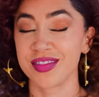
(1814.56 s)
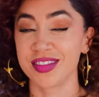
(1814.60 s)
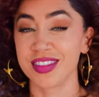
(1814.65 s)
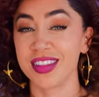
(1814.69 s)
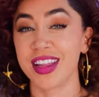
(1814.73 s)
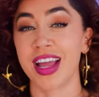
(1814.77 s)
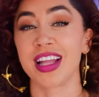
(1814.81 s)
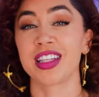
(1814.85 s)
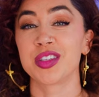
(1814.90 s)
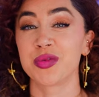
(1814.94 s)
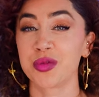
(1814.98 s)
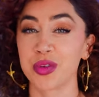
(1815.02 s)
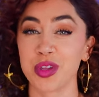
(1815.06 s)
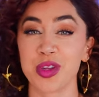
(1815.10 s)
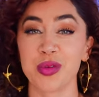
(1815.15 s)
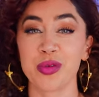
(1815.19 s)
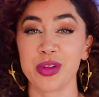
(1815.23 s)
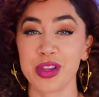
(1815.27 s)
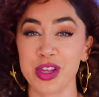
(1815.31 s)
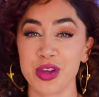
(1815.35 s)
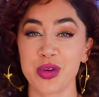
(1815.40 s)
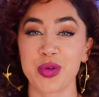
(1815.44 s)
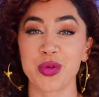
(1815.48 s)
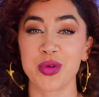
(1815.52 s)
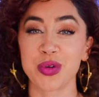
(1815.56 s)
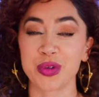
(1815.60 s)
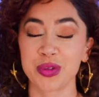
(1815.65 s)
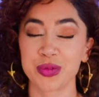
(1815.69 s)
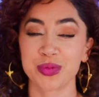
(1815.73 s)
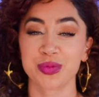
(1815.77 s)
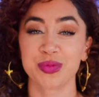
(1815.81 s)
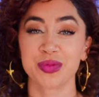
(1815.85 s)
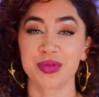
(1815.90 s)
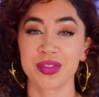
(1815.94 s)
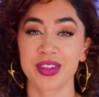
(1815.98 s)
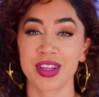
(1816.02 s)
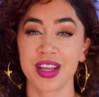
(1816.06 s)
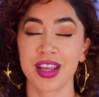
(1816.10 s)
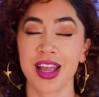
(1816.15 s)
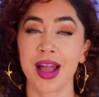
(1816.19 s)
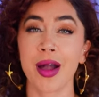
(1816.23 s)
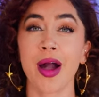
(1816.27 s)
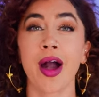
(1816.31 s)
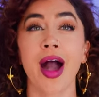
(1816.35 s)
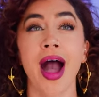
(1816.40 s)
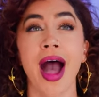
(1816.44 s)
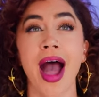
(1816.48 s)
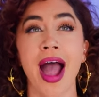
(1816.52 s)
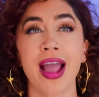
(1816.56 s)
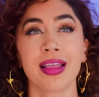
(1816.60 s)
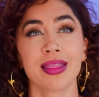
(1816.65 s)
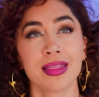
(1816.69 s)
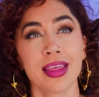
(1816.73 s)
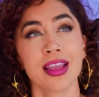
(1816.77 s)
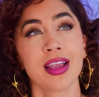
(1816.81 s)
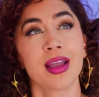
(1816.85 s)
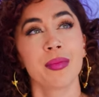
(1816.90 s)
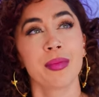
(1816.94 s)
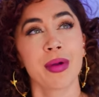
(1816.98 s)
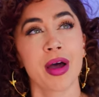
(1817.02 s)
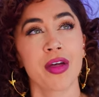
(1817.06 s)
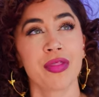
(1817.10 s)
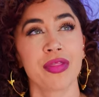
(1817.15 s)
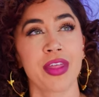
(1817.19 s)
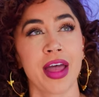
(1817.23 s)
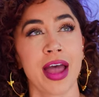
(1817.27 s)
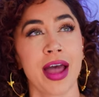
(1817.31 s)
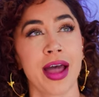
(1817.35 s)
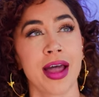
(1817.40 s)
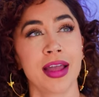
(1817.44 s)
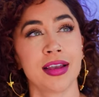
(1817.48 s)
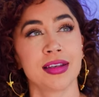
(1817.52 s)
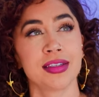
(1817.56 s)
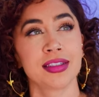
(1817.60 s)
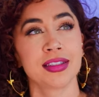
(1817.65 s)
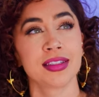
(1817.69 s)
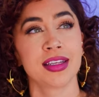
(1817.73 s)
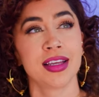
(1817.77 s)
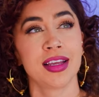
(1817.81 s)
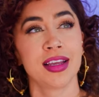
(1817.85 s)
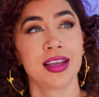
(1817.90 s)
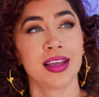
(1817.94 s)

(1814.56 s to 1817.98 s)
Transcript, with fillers: And that's really, really cool. I think about that.